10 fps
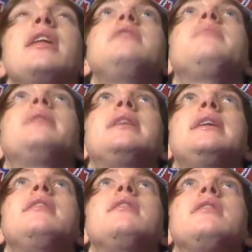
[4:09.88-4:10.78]
anybody,
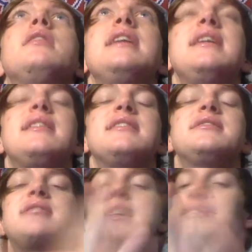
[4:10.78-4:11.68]
it
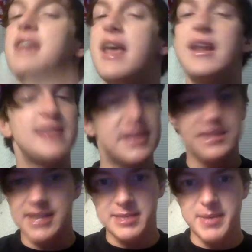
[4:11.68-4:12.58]

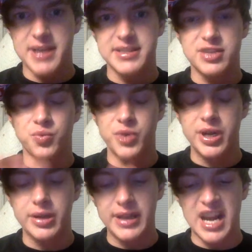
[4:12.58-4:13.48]
sucks because it's
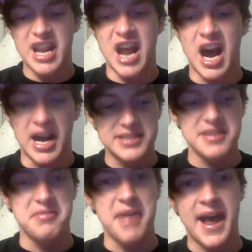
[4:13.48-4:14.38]
really not
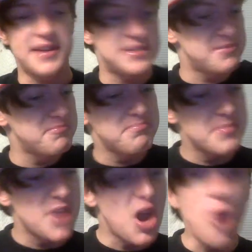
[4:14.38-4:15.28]
that
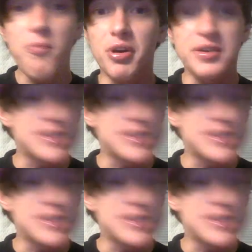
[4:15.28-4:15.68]
hopeful. It's